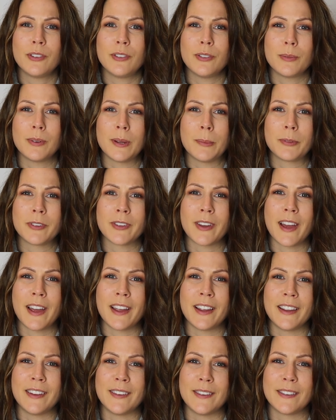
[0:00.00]
your
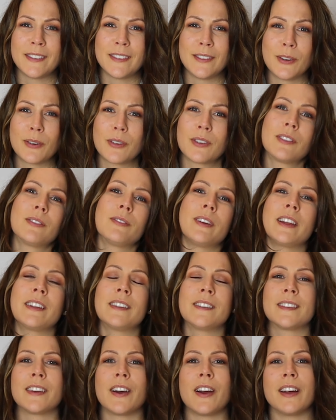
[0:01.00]
website is not going to
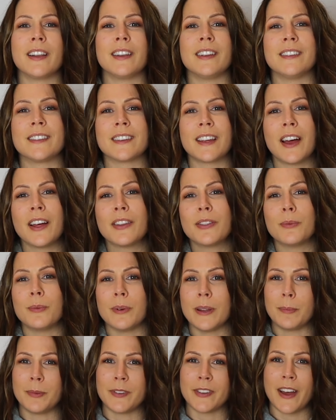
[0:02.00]
rank as highly as other
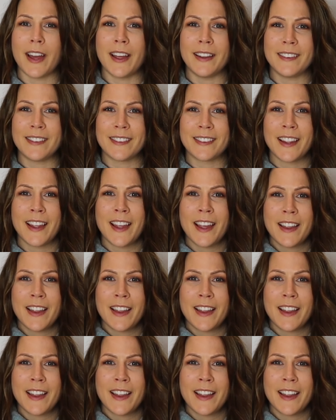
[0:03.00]
websites